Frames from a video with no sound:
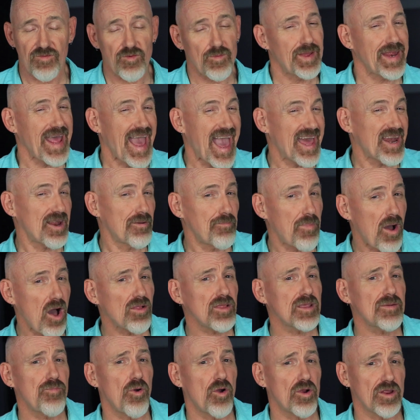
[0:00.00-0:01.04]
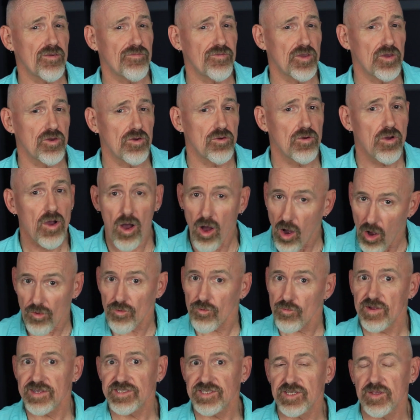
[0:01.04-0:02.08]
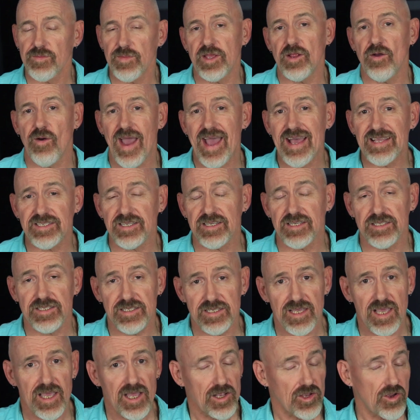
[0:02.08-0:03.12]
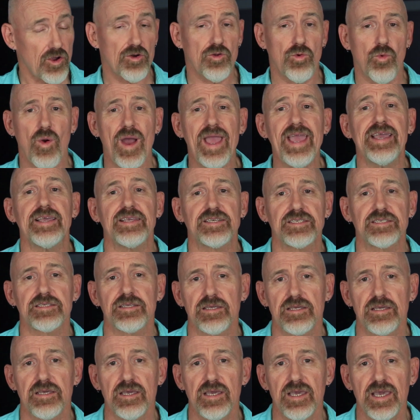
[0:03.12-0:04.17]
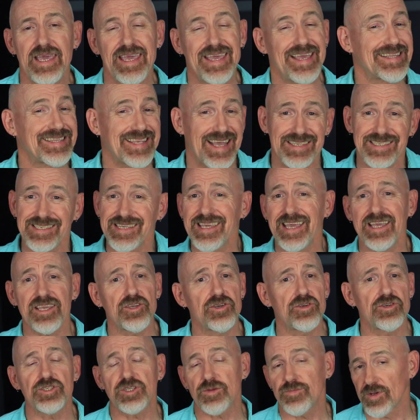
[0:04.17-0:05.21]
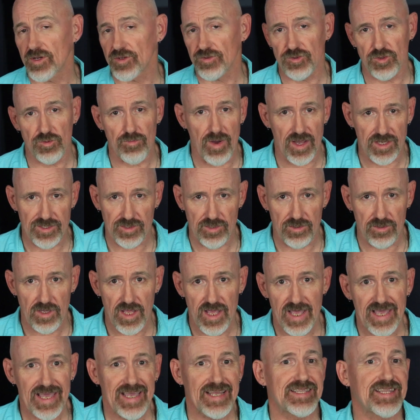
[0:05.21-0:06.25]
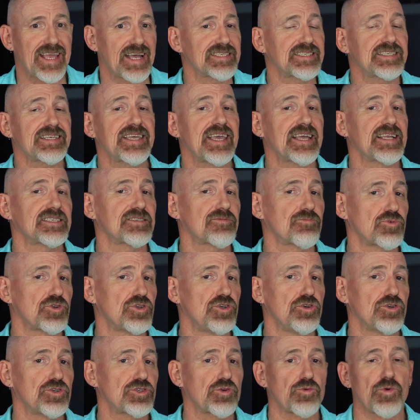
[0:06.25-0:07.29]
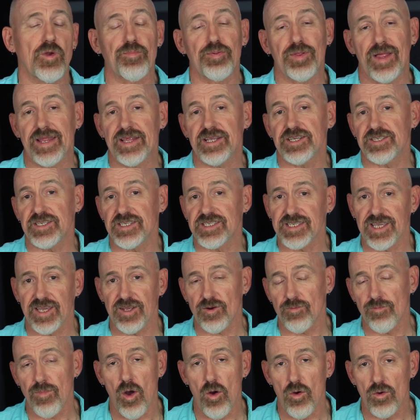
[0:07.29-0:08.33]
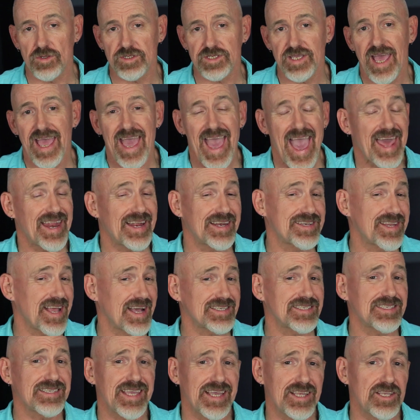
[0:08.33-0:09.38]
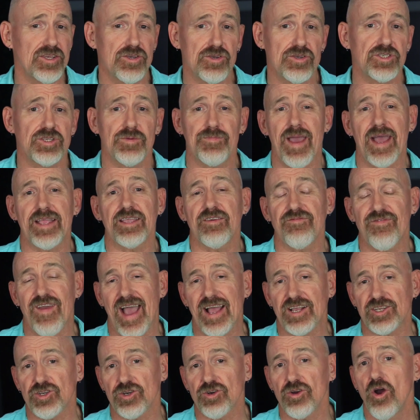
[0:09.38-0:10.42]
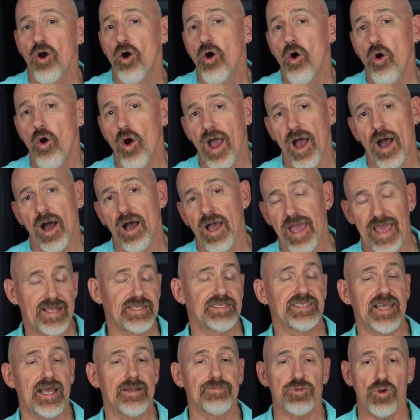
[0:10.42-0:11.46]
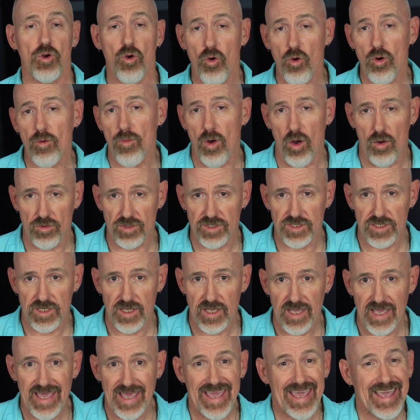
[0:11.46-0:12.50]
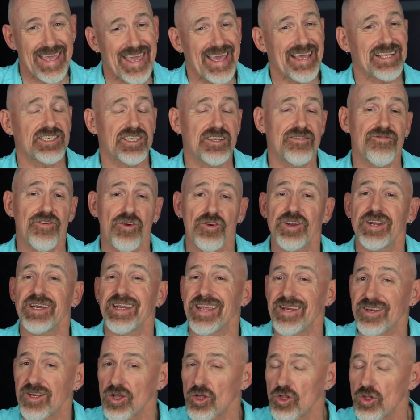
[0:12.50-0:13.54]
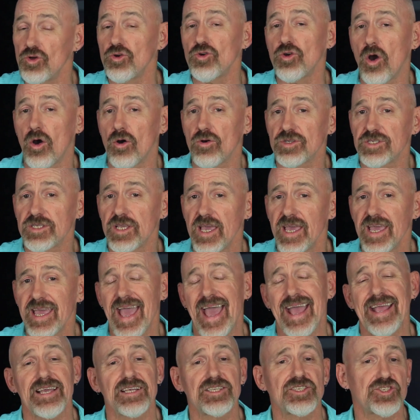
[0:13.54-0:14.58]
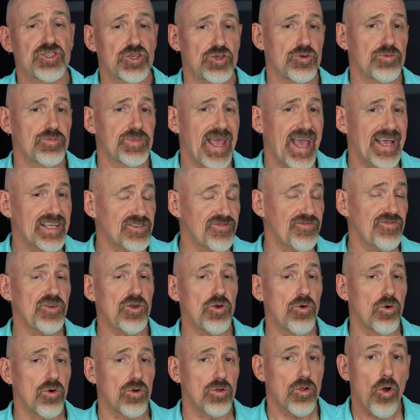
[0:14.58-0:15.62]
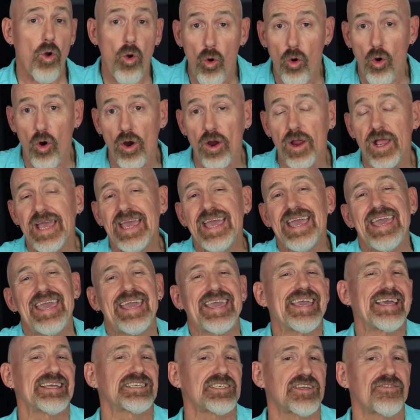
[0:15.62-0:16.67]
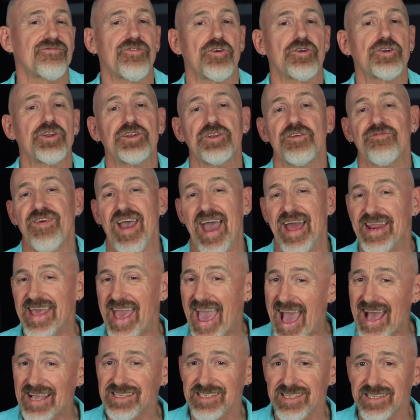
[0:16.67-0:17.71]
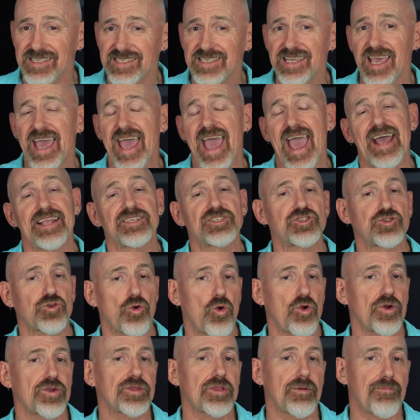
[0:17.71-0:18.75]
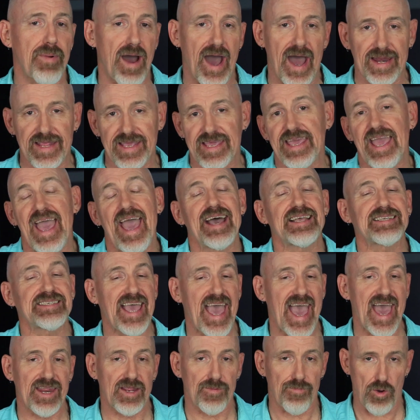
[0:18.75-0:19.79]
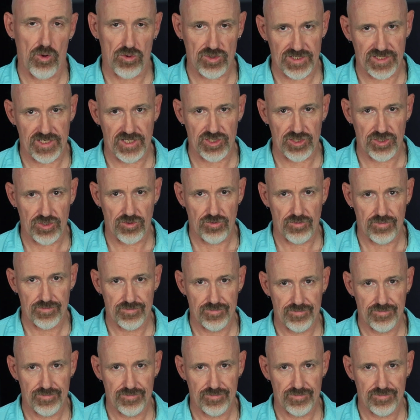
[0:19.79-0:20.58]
From an anabolic point of view, all the rest of the amino acids go to waste. It doesn't get used to build new muscle. It doesn't get used to replenish the skin or bones. And it doesn't get used to manufacture uh, enzymes or hormones. It gets converted into glucose and consumed as fuel, or it gets converted to fatty acids and stored in the body as adipose tissue.